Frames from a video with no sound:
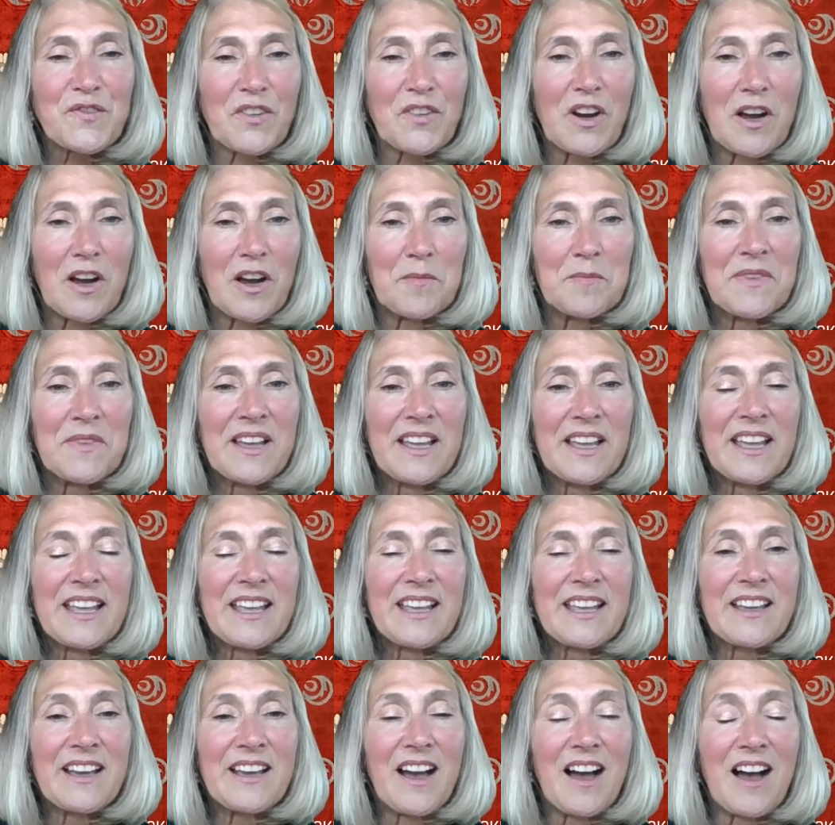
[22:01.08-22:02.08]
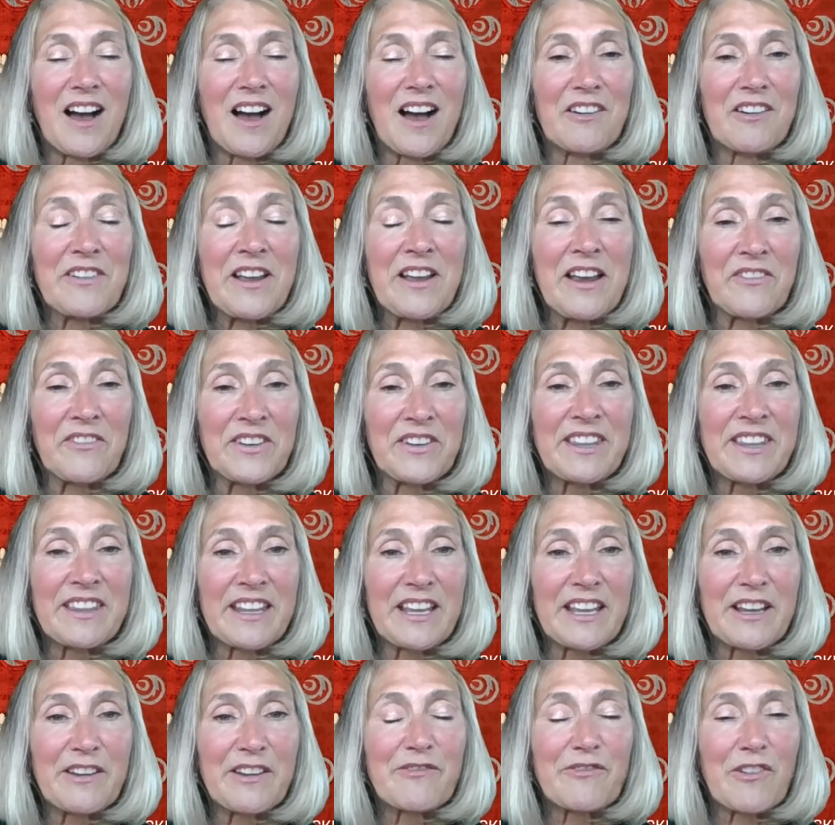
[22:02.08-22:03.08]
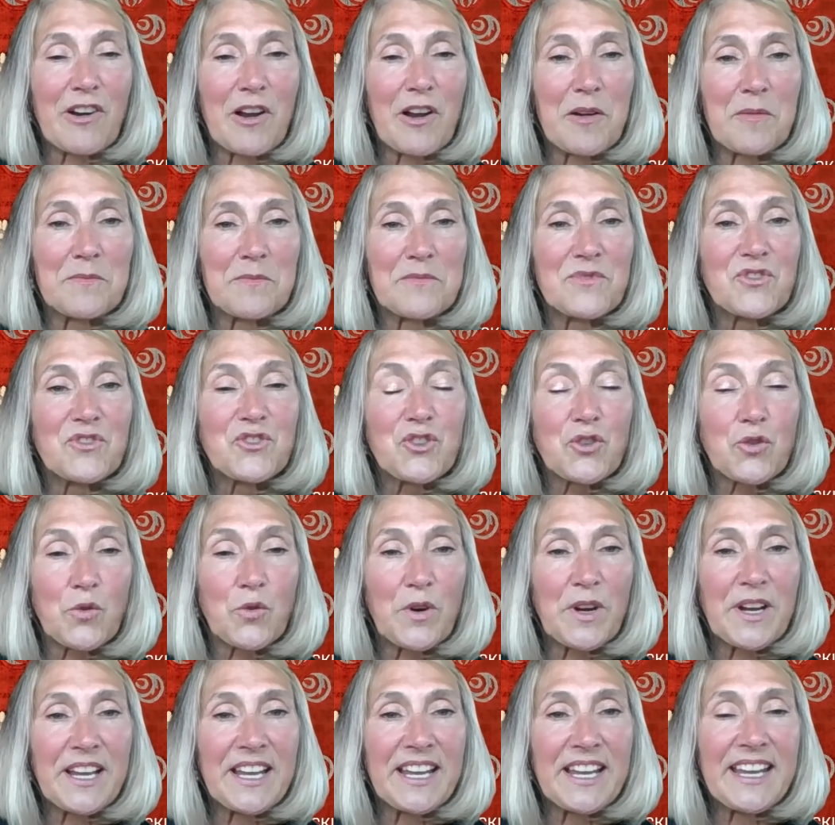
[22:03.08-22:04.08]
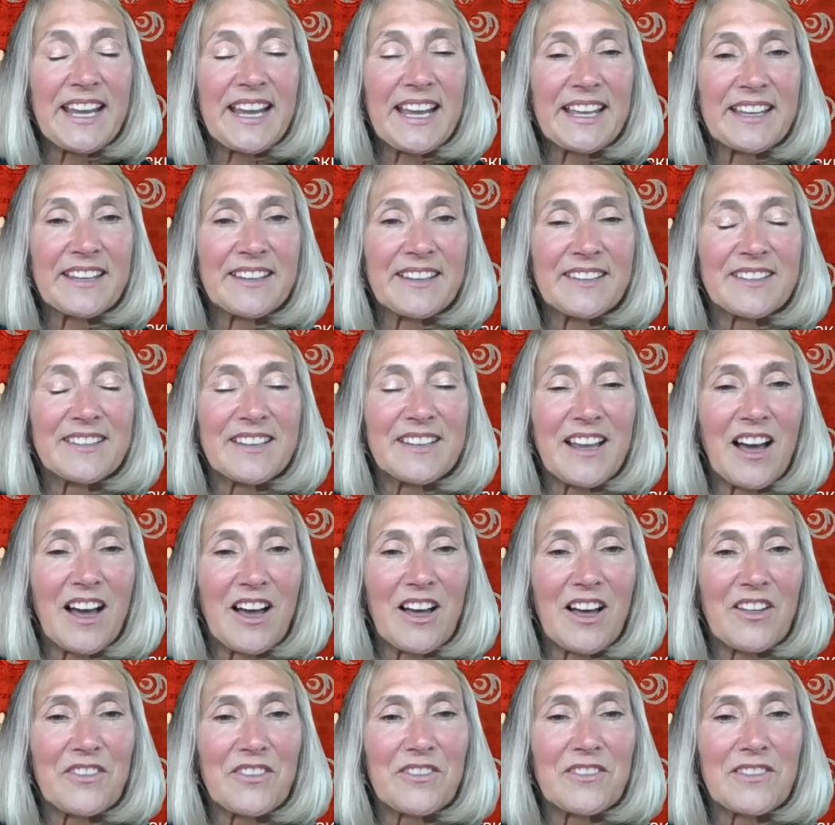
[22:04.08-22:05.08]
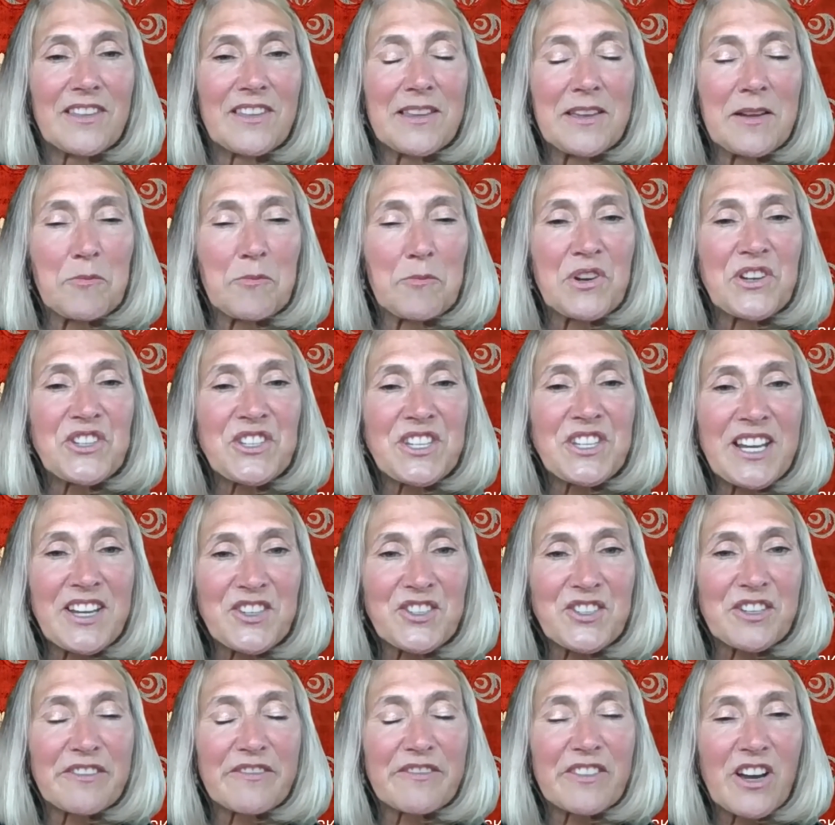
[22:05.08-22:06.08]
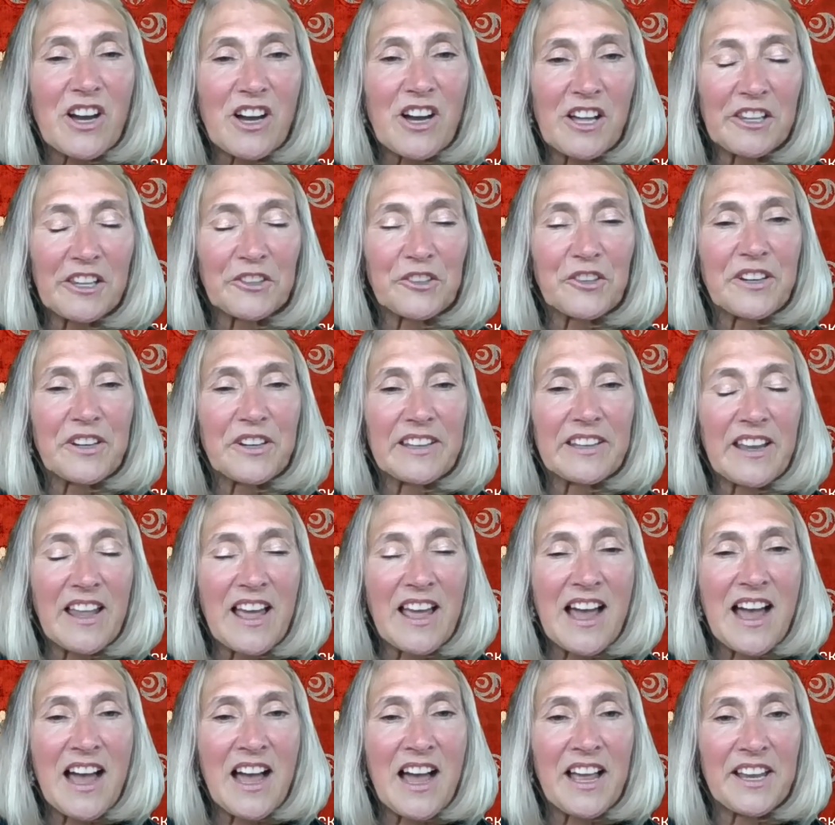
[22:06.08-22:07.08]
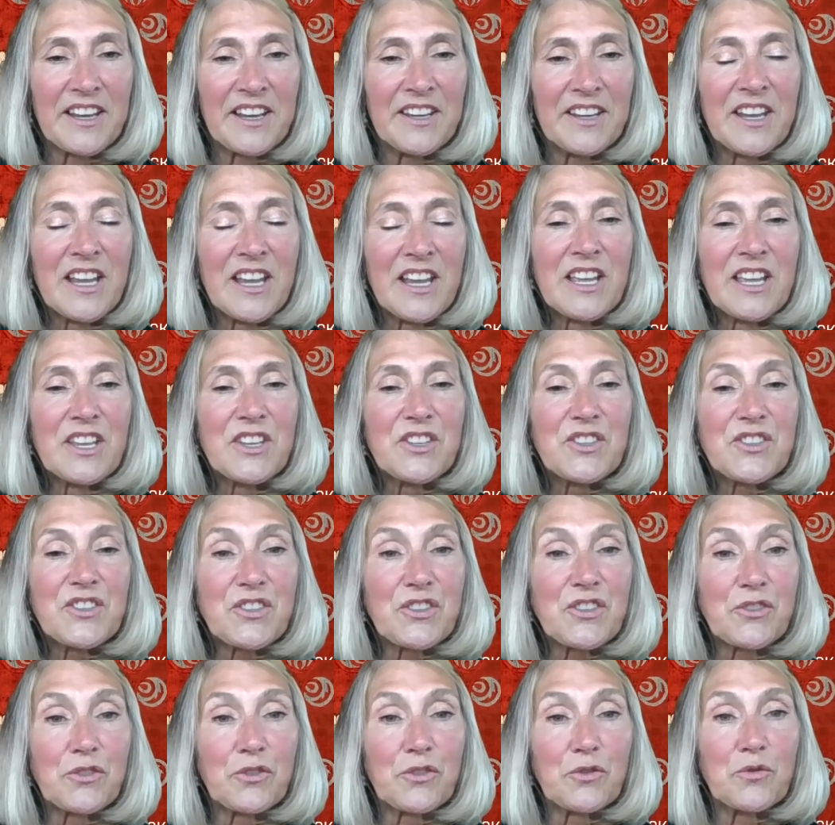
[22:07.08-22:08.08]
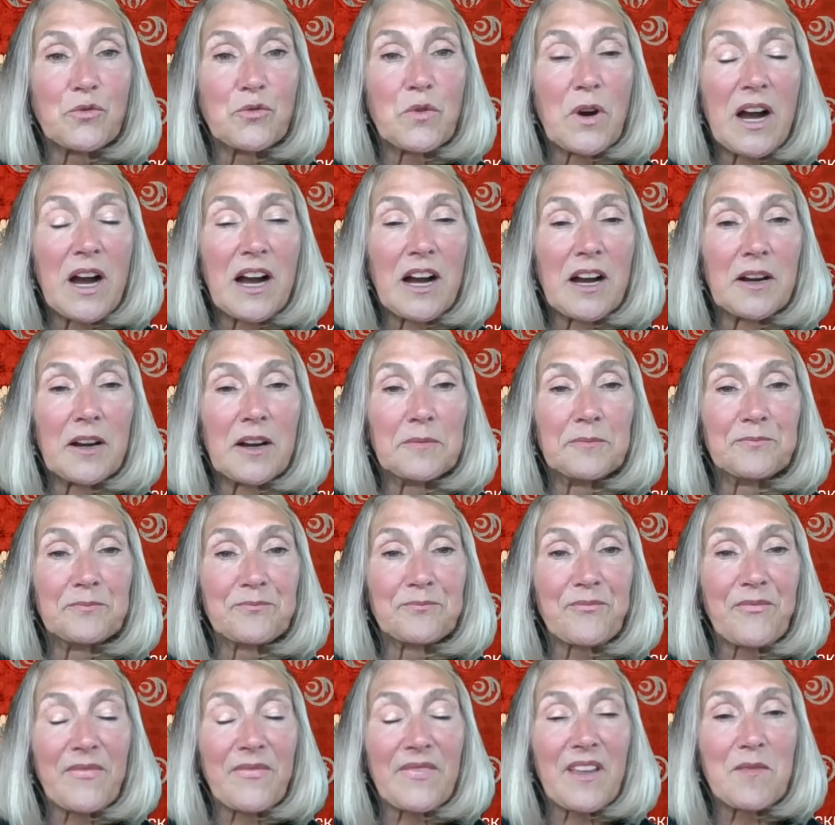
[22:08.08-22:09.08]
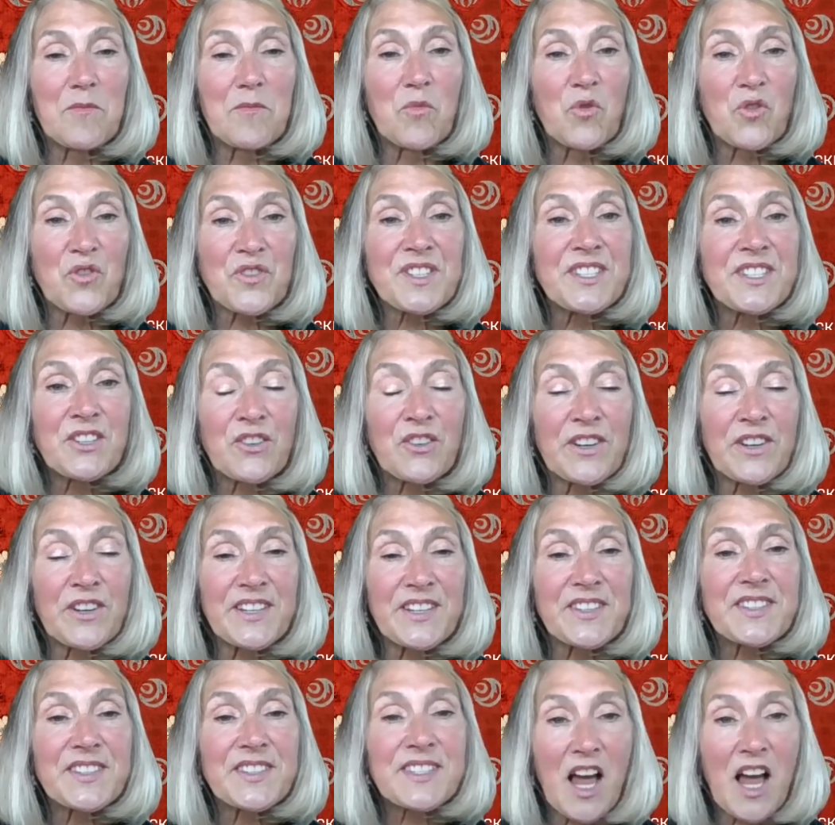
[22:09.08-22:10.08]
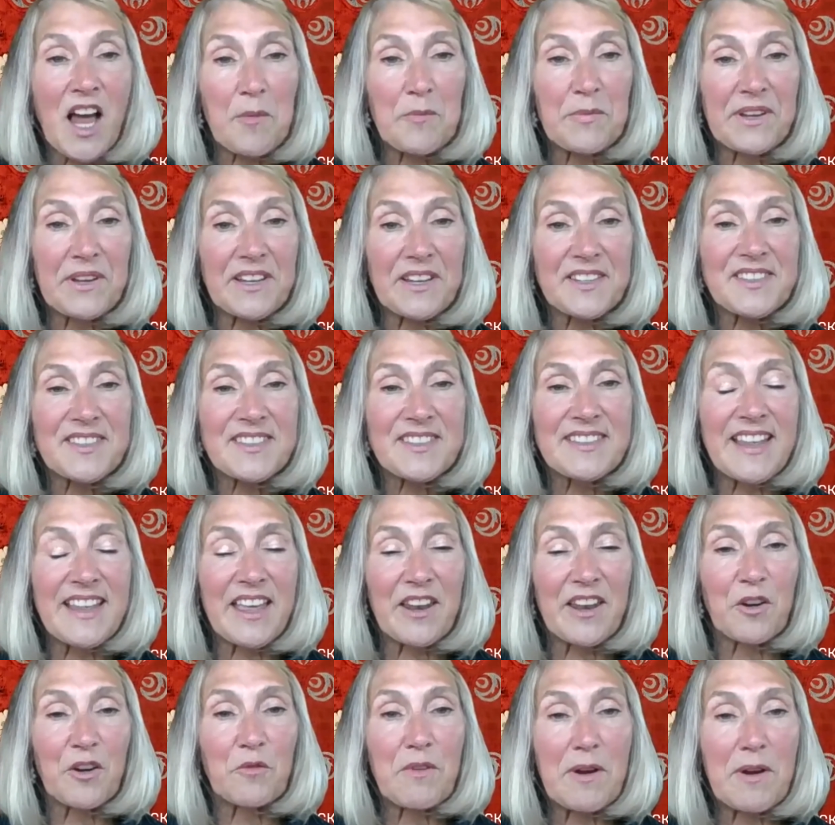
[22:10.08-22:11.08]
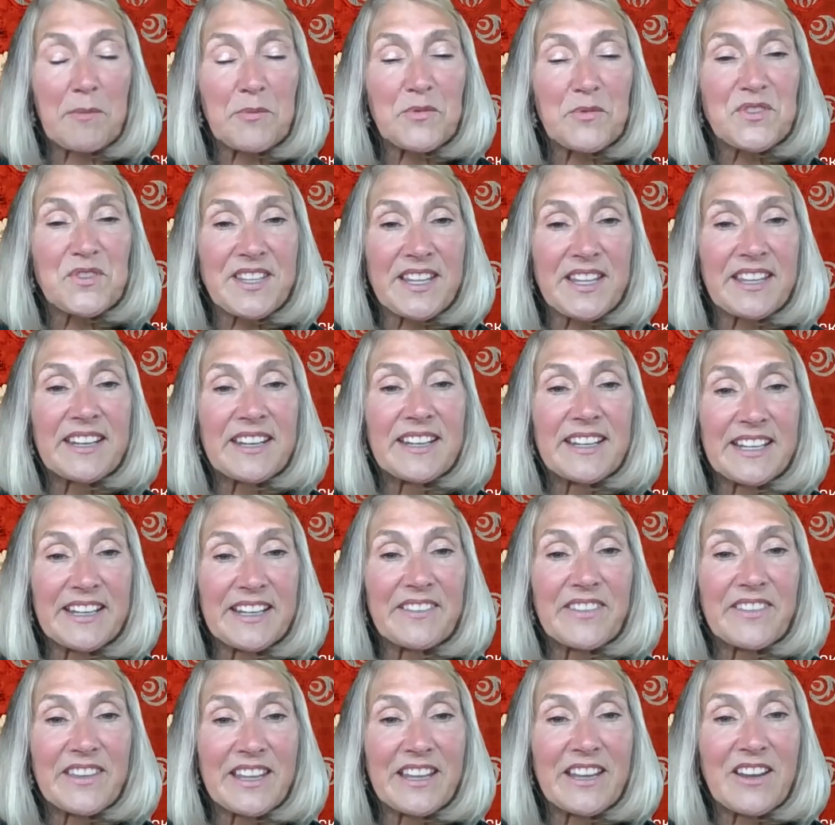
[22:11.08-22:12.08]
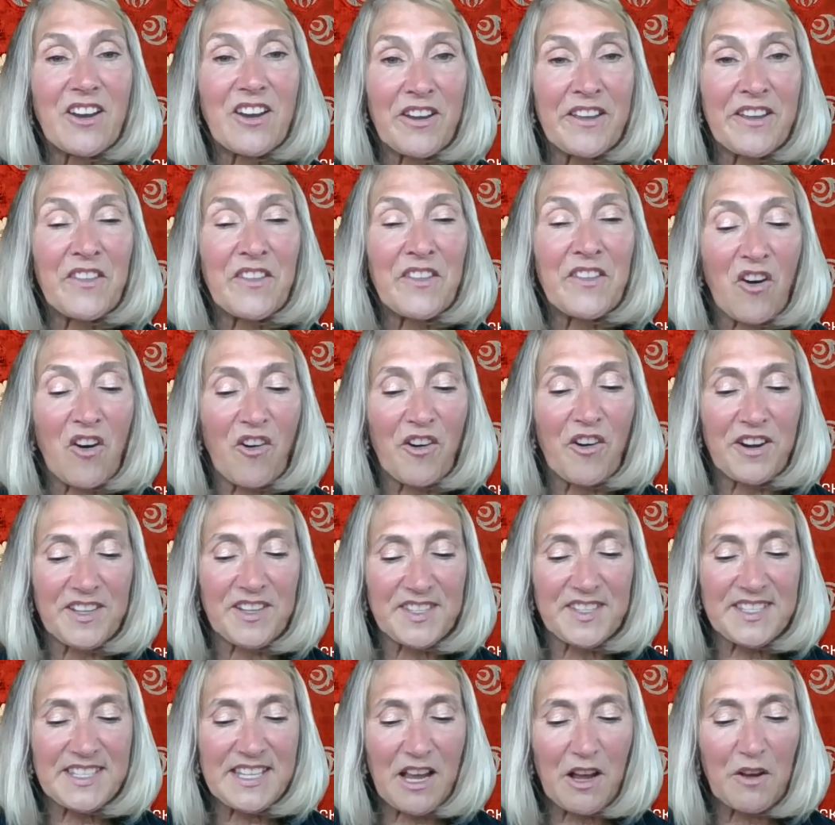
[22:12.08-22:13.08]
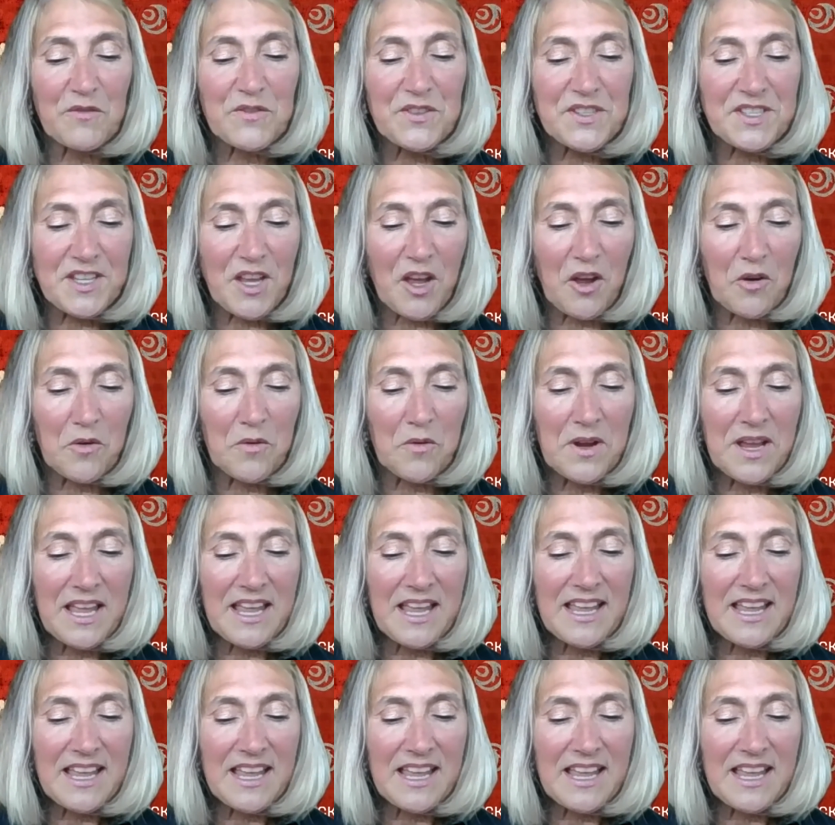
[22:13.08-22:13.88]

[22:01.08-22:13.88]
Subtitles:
from, everything from joy and appreciation of color and line to more serious topics that are represented in the art itself. So